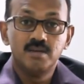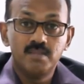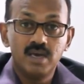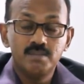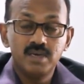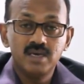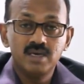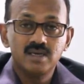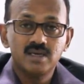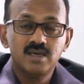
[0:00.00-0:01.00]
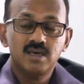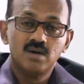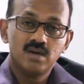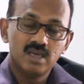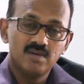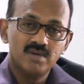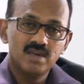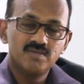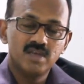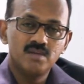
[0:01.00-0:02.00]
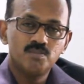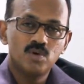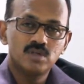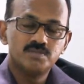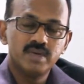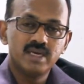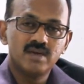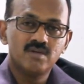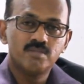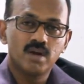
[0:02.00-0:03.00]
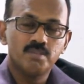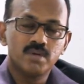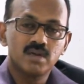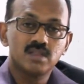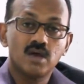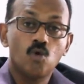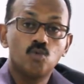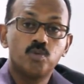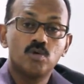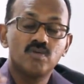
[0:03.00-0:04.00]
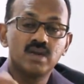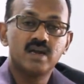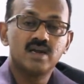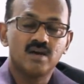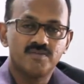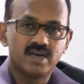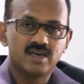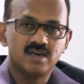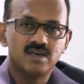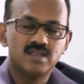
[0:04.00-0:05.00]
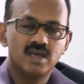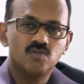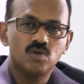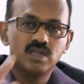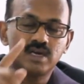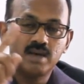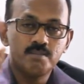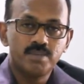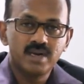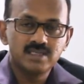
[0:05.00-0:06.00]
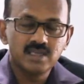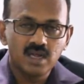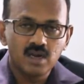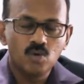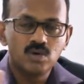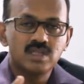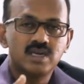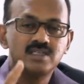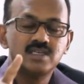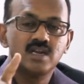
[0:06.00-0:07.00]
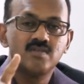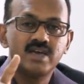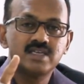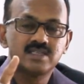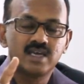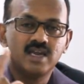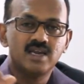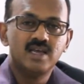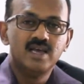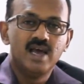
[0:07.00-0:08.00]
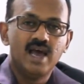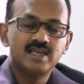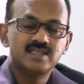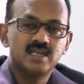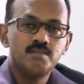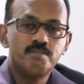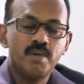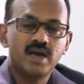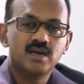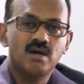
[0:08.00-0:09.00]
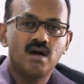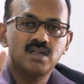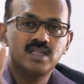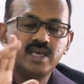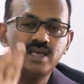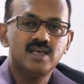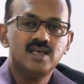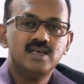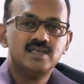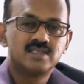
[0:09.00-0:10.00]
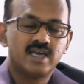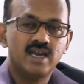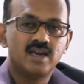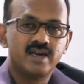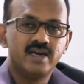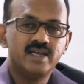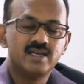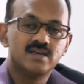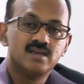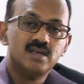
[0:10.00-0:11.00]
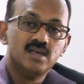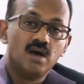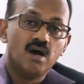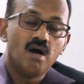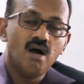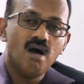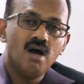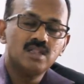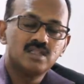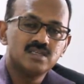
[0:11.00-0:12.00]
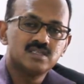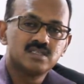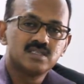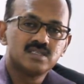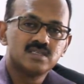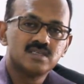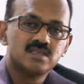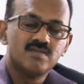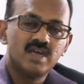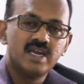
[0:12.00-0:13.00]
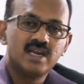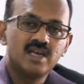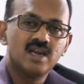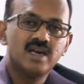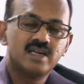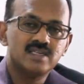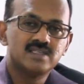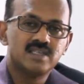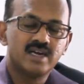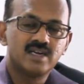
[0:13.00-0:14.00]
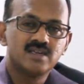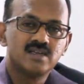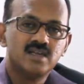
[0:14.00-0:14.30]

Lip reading: maybe even if the input is being given proper, the output will get affected. Therefore, the temperature around the digital weighing scale has an impact on the scale reading. All this very clearly tells that